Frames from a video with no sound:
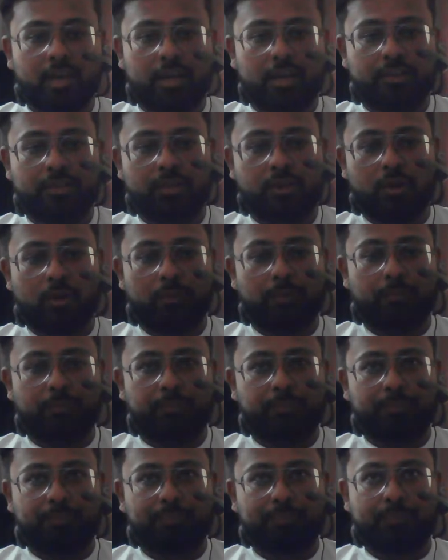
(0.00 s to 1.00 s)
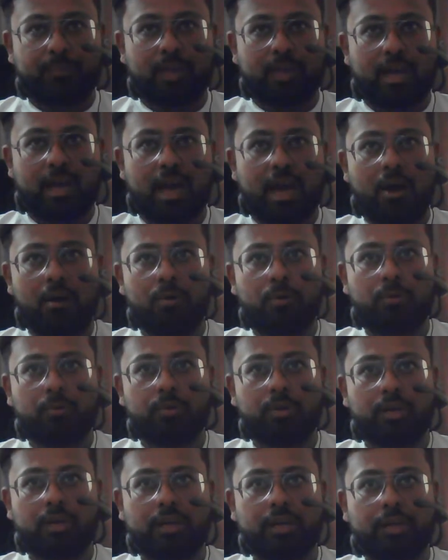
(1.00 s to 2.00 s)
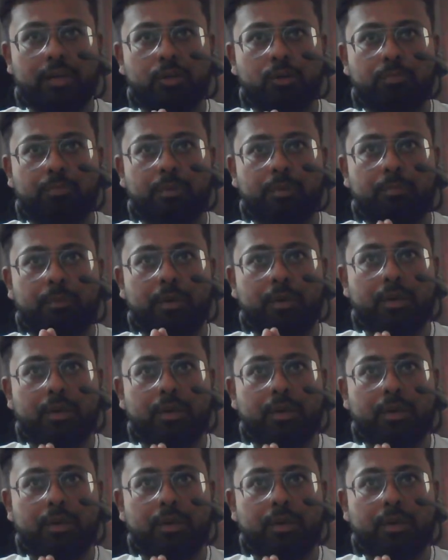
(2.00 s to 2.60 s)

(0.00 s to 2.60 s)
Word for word: So how did you prepare?